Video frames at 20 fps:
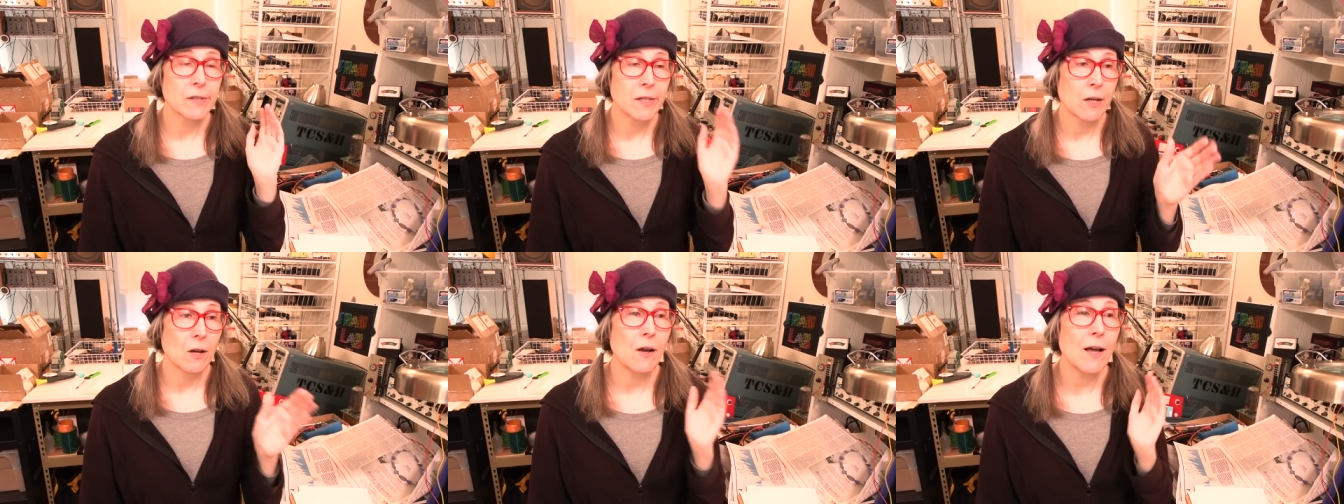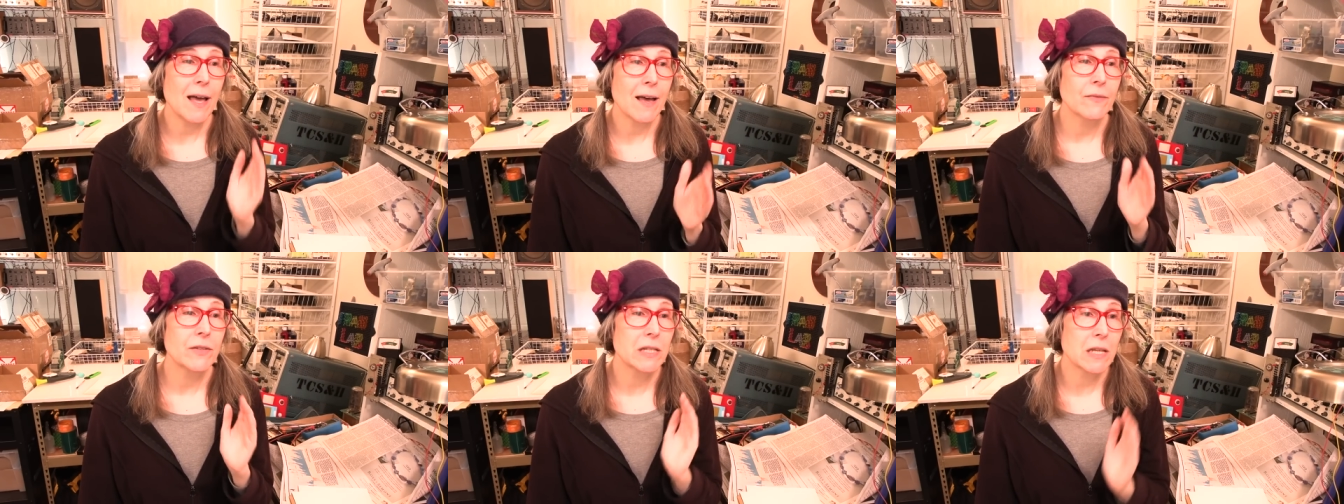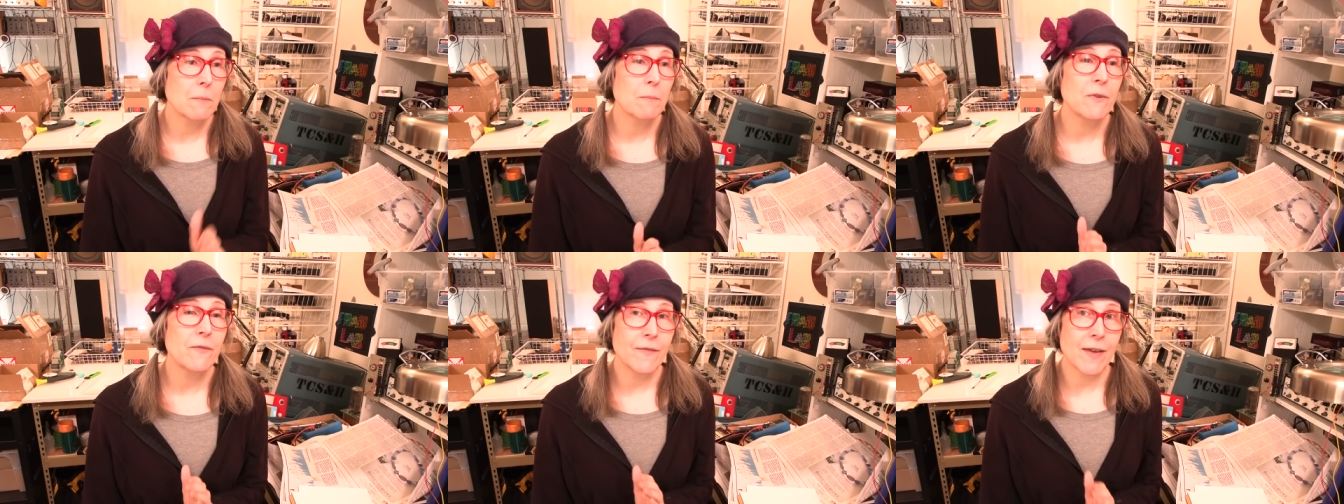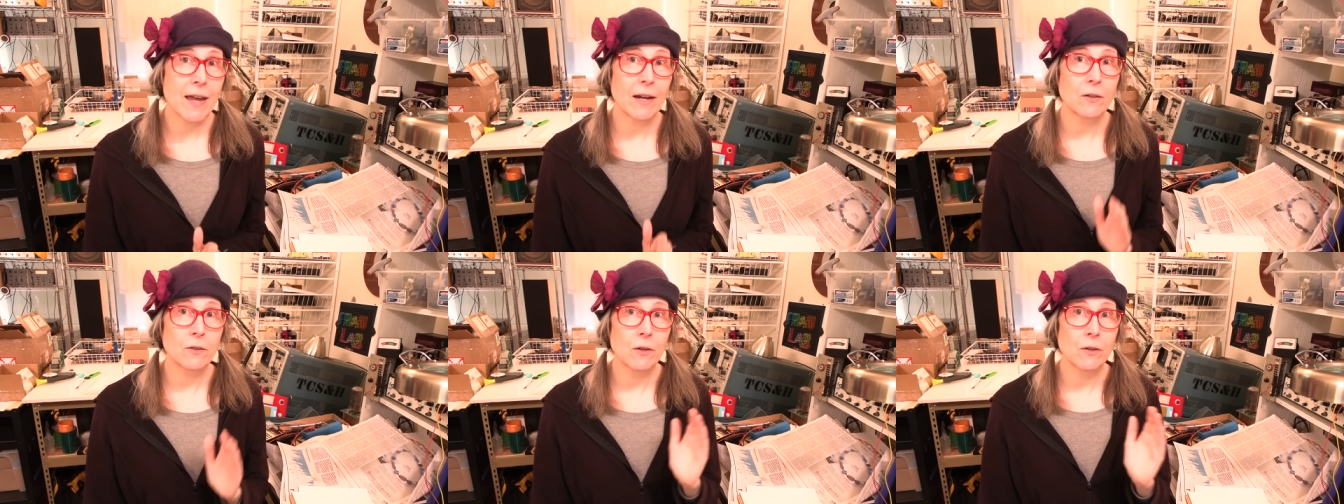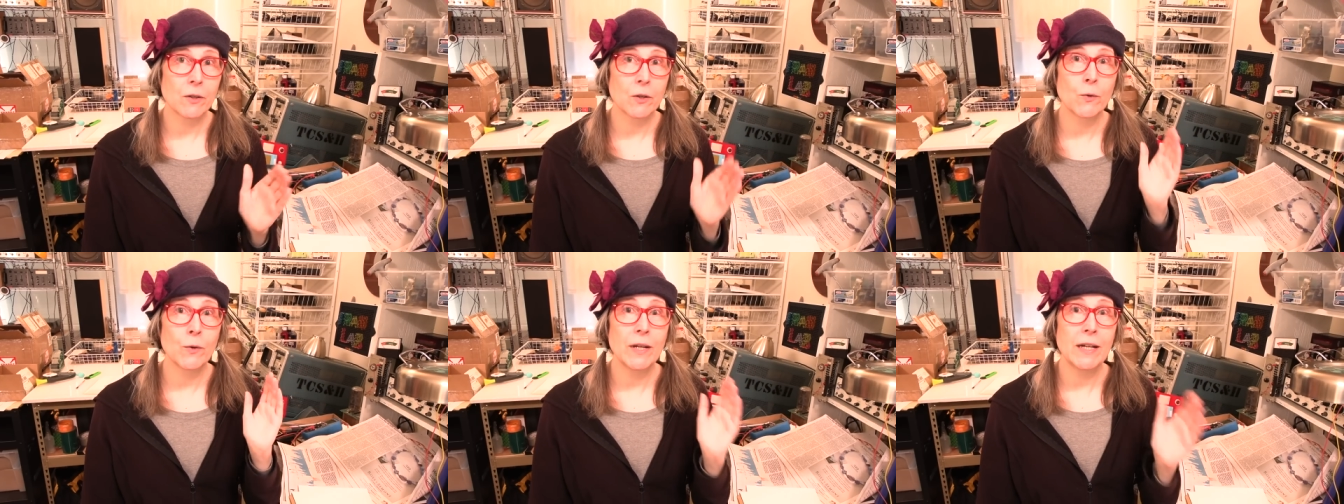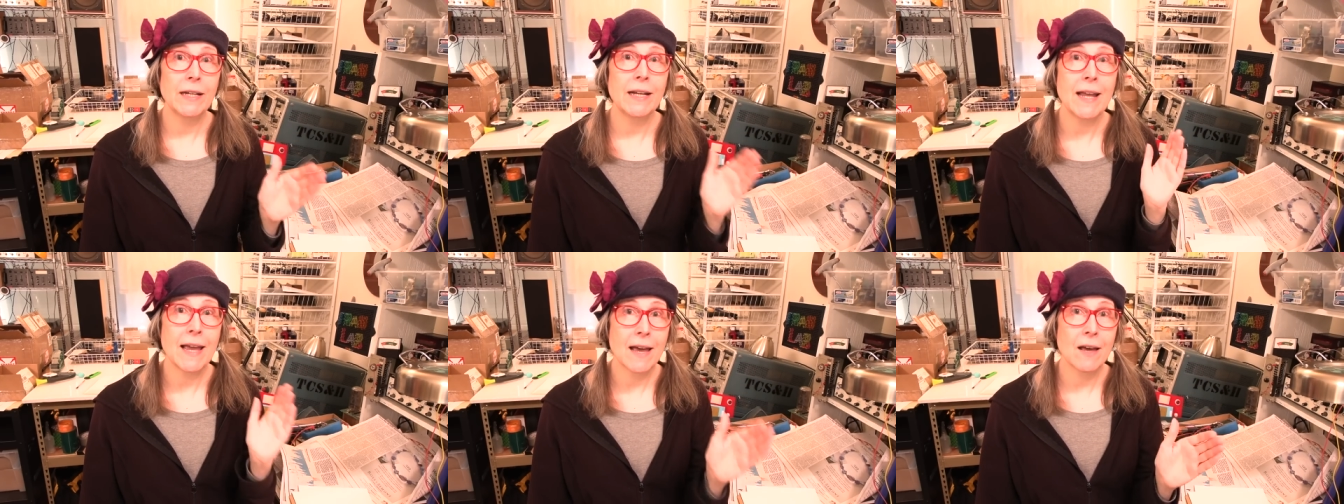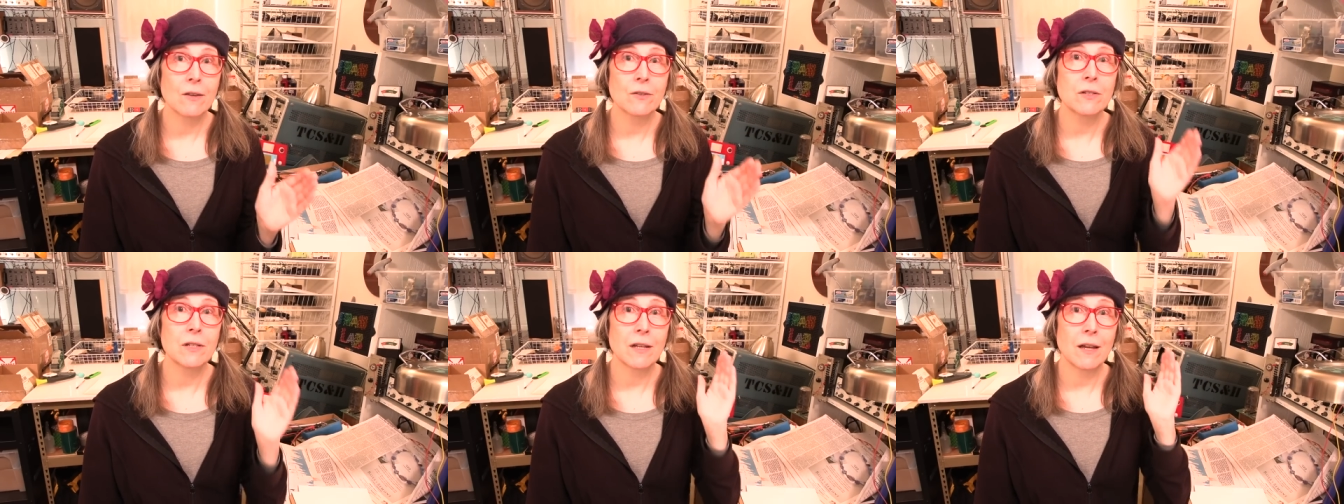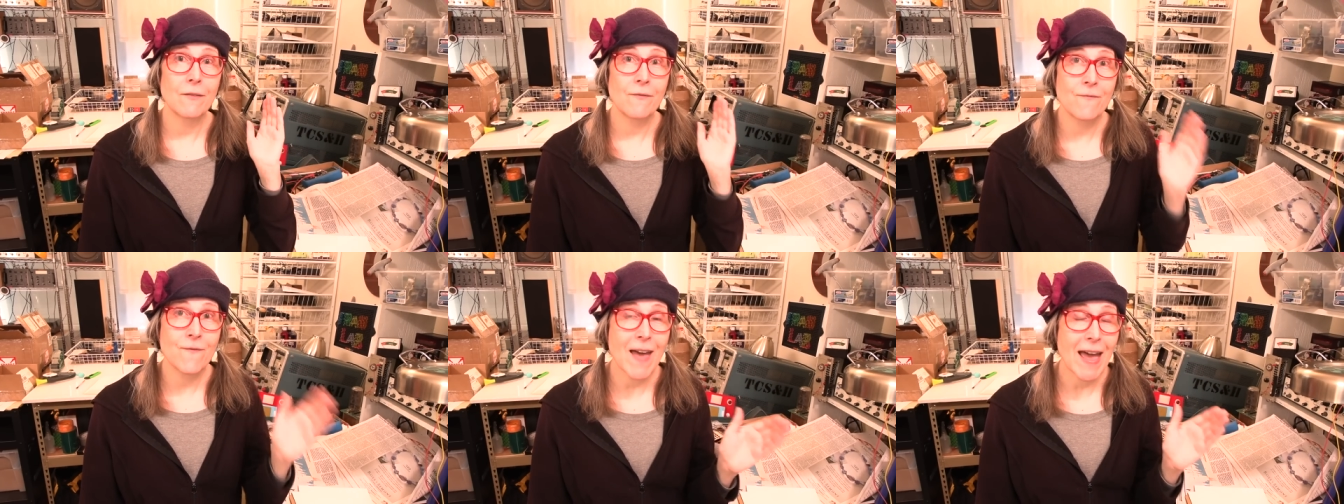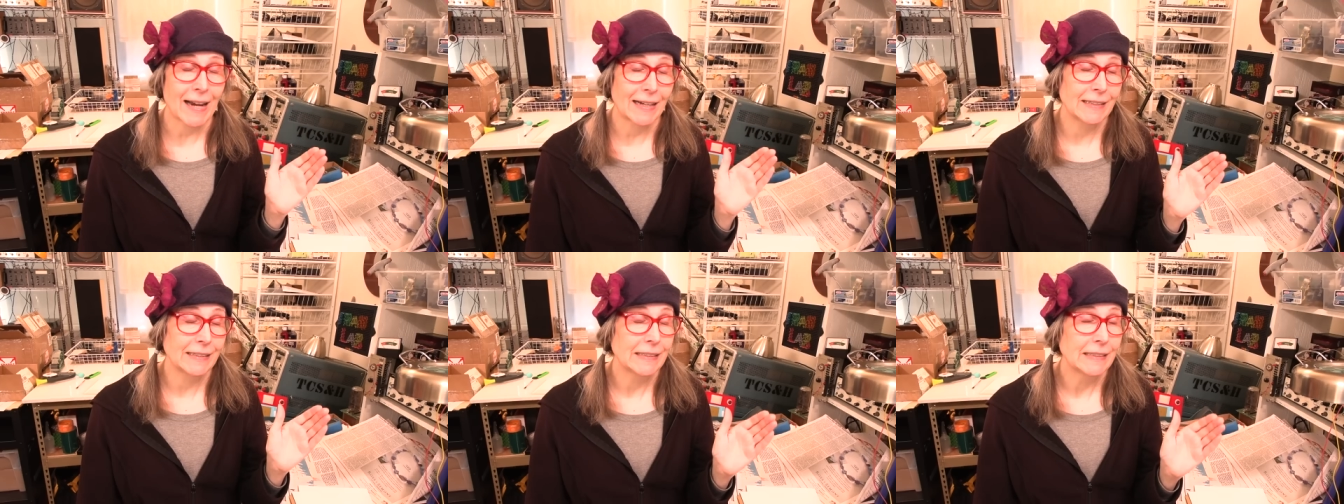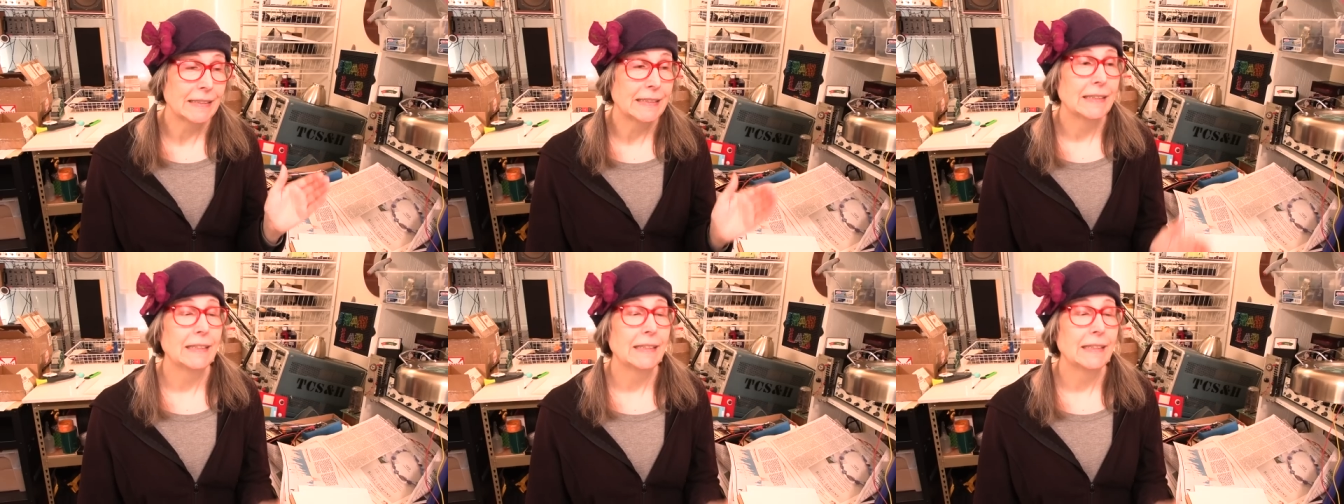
they all have some effect on the greenhouse effect